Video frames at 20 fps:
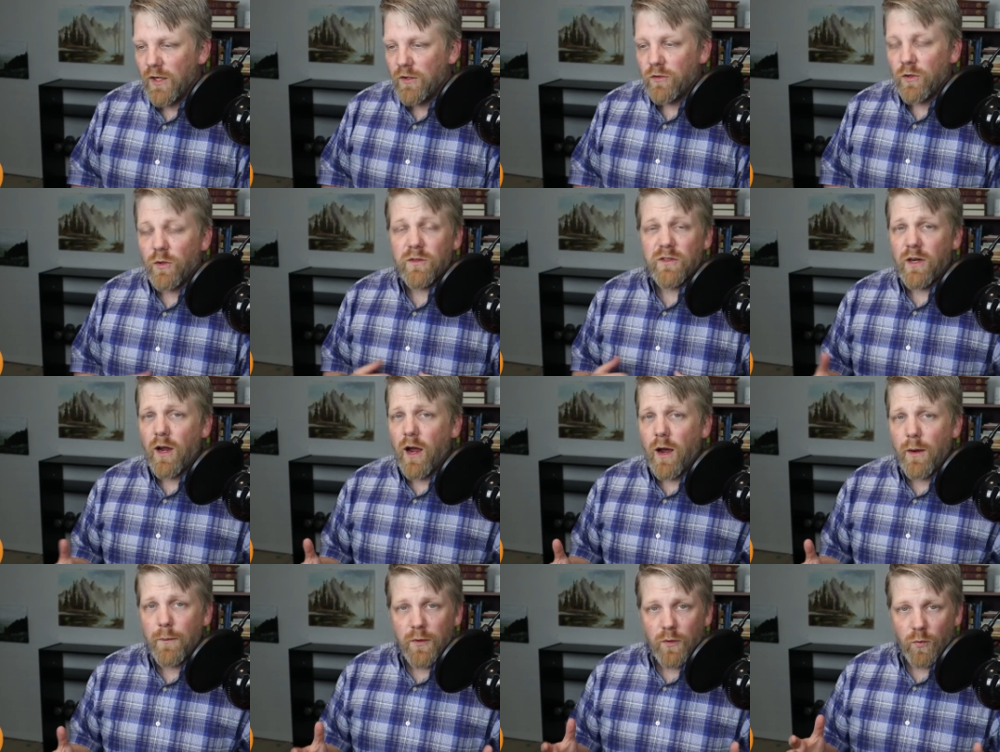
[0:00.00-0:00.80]
So it's a
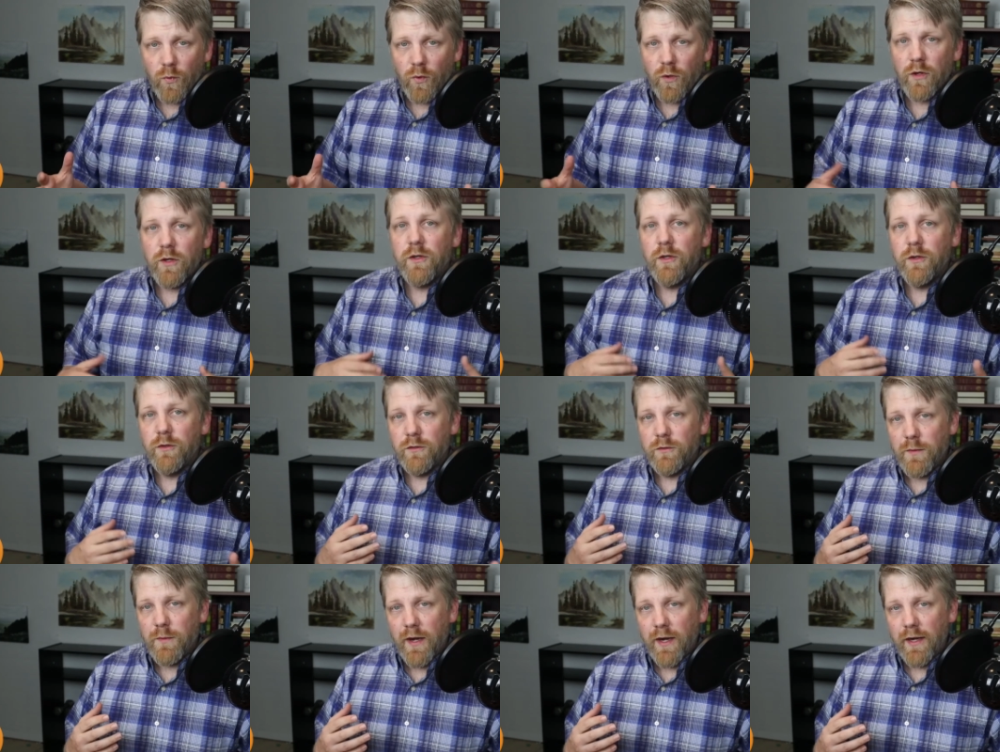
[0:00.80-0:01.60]
common word
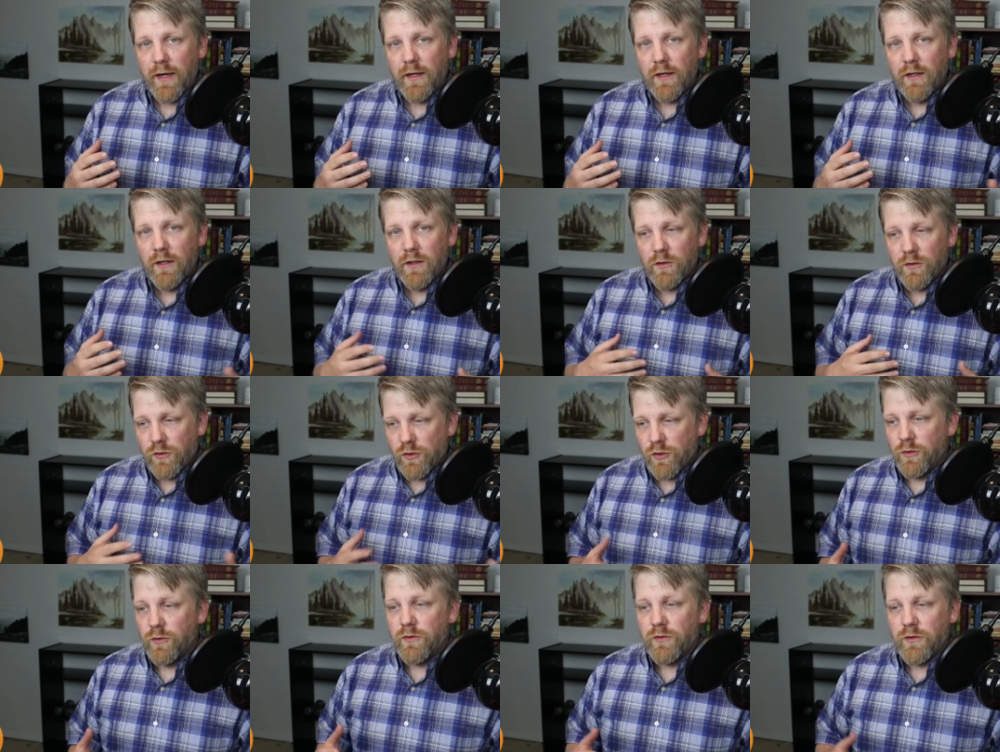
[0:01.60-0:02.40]
used by
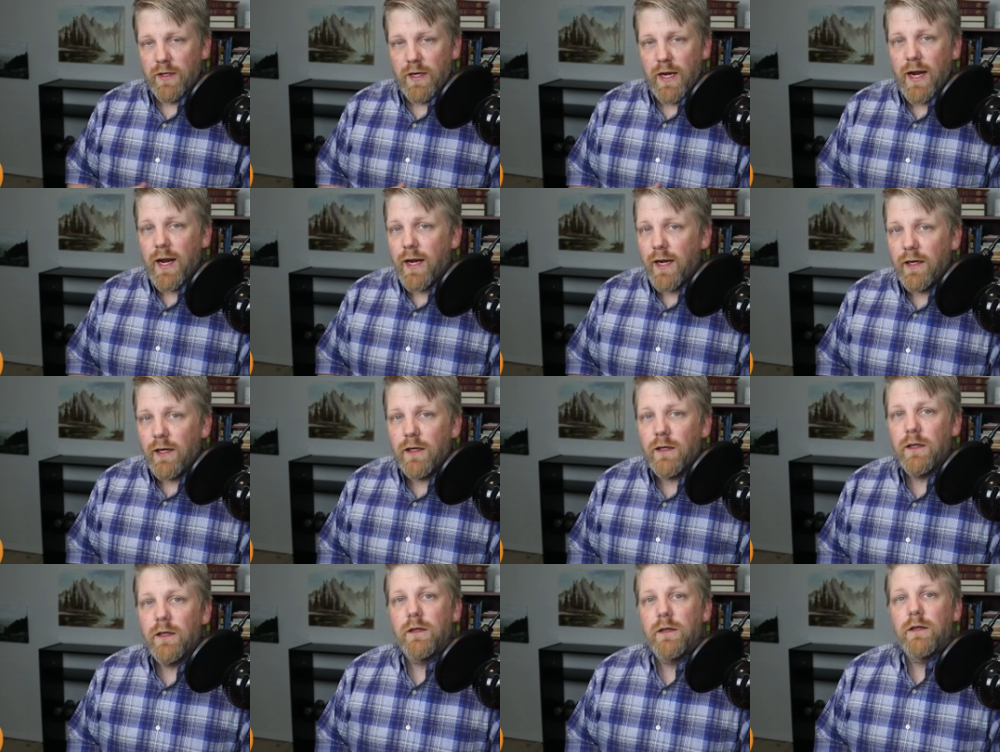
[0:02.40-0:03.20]
Jews
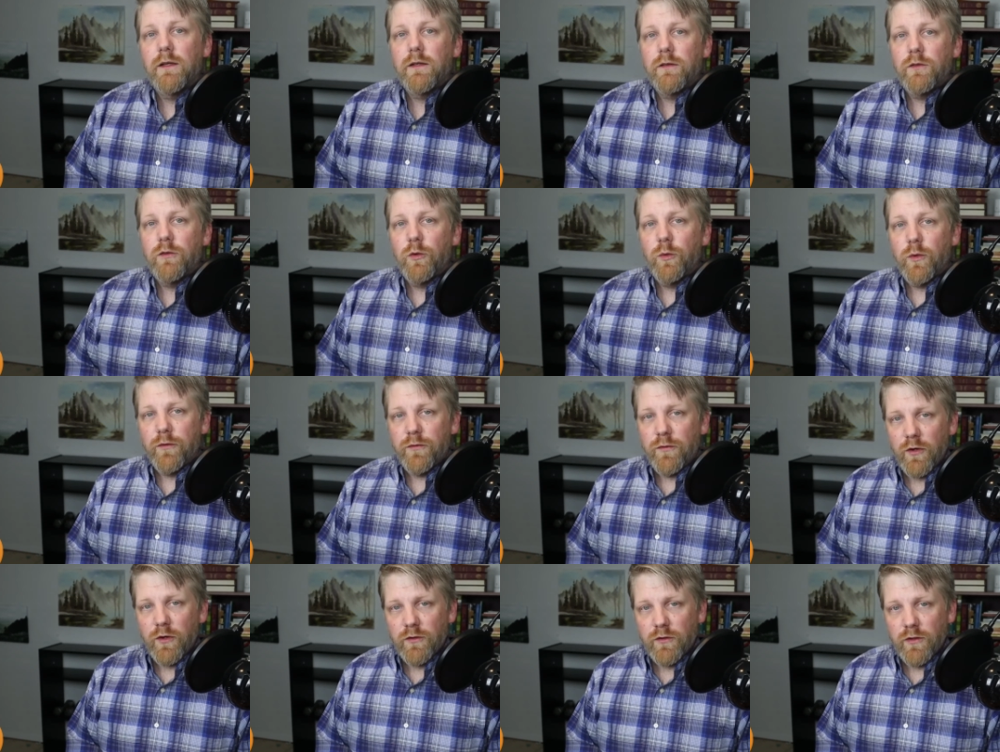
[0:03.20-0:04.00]
today to
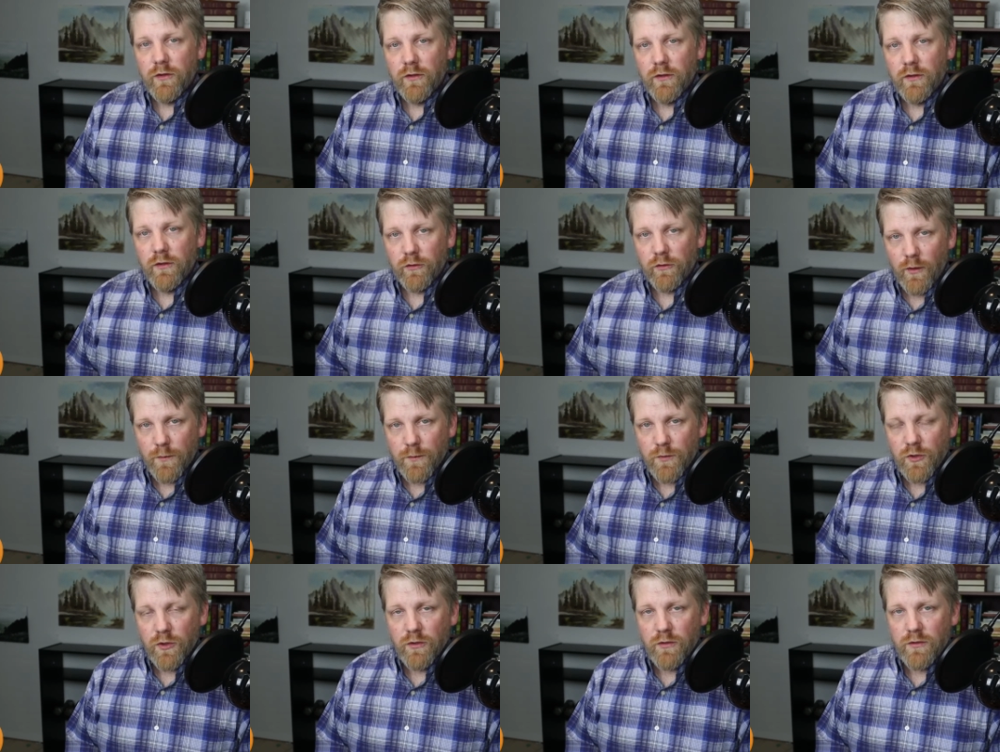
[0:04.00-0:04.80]
refer to the
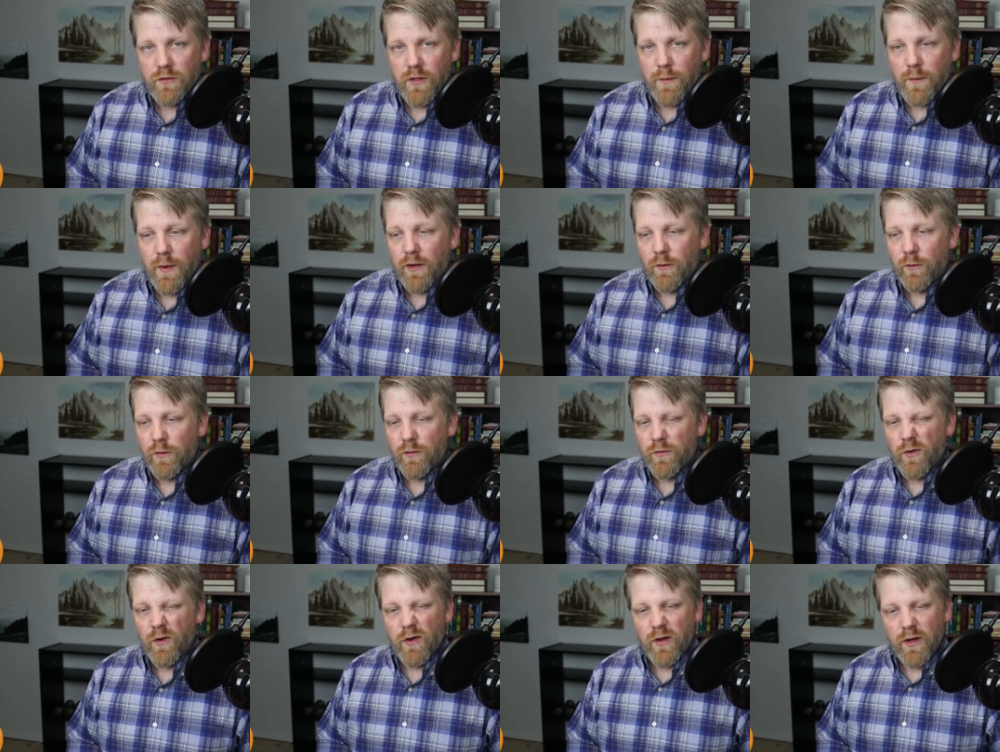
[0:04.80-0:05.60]
scriptures. They might
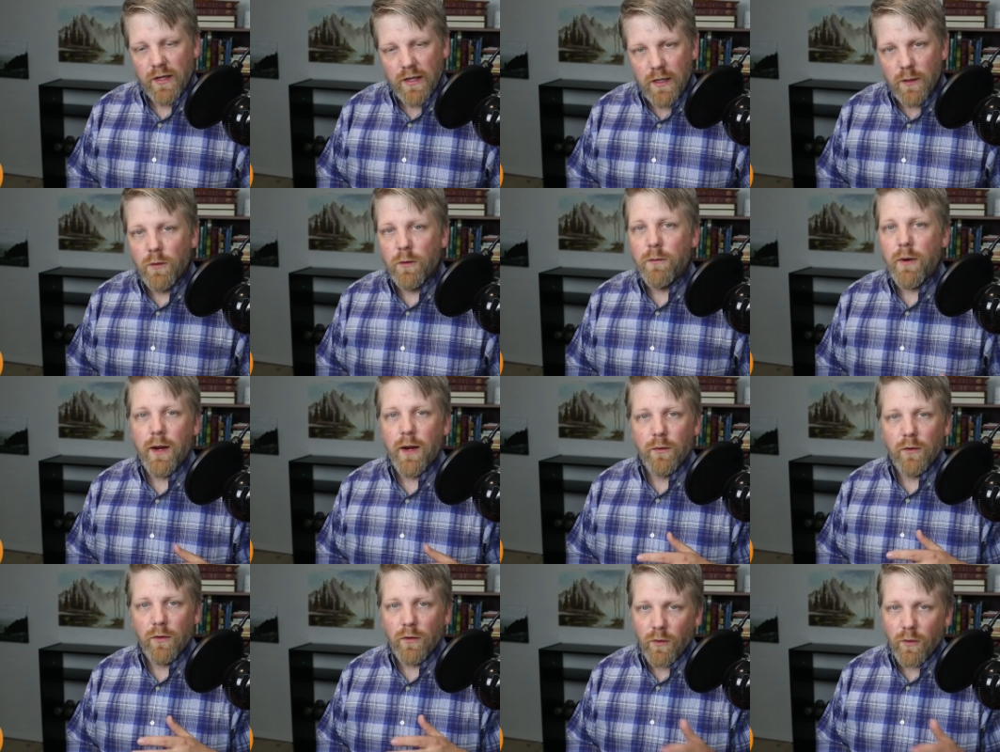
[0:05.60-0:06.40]
refer to the Hebrew
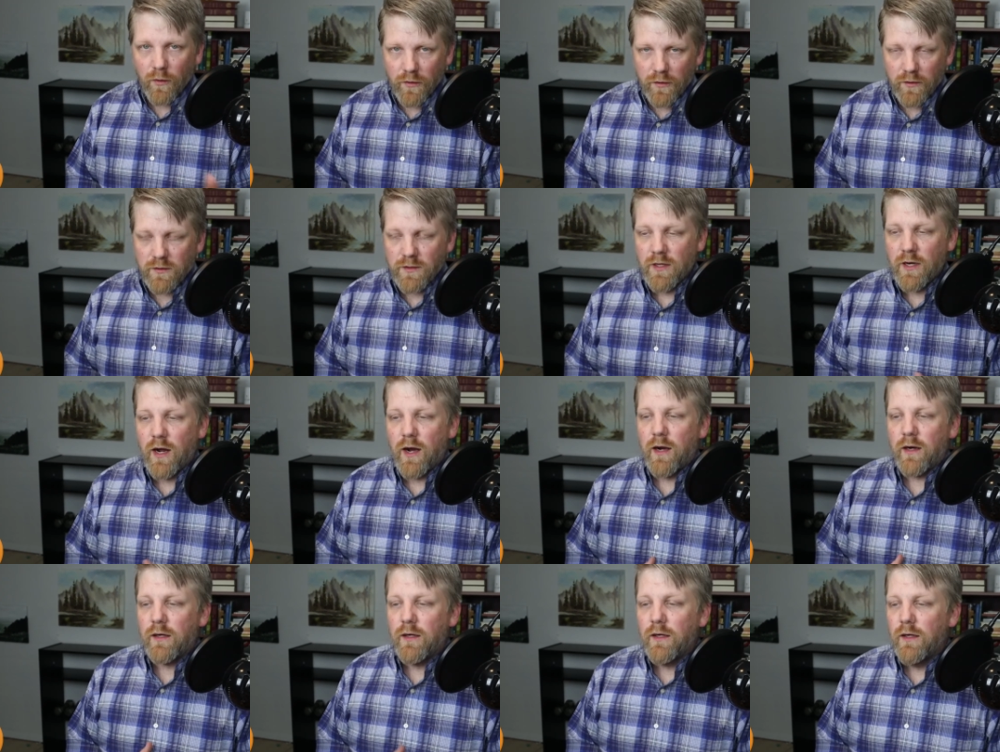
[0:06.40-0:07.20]
Bible or the
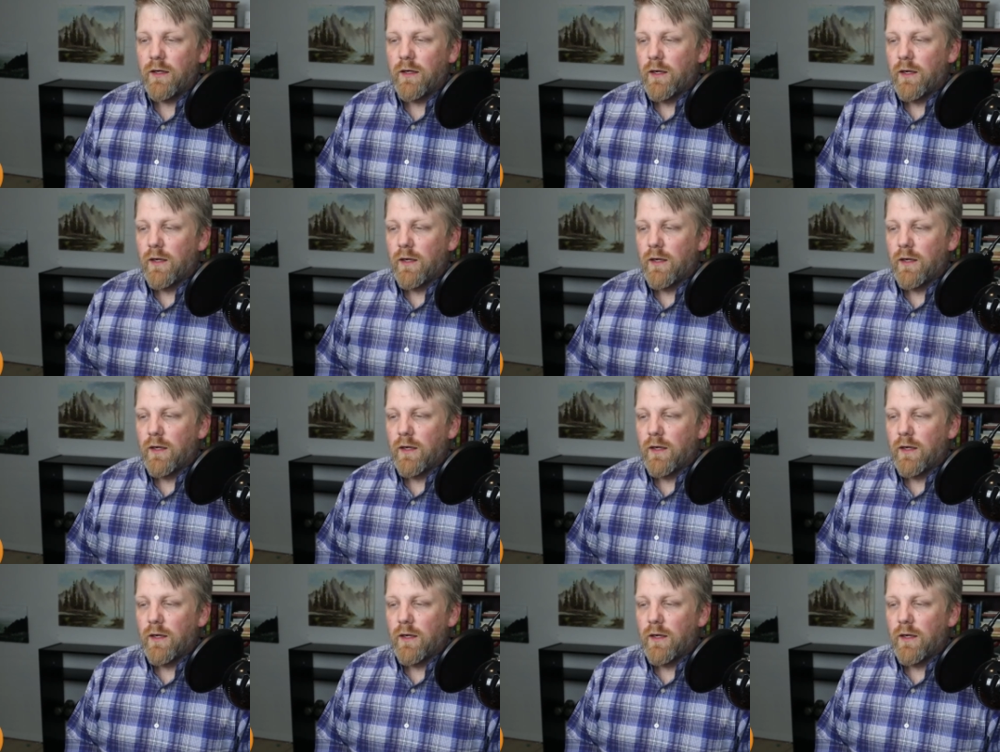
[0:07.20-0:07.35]
Tanakh.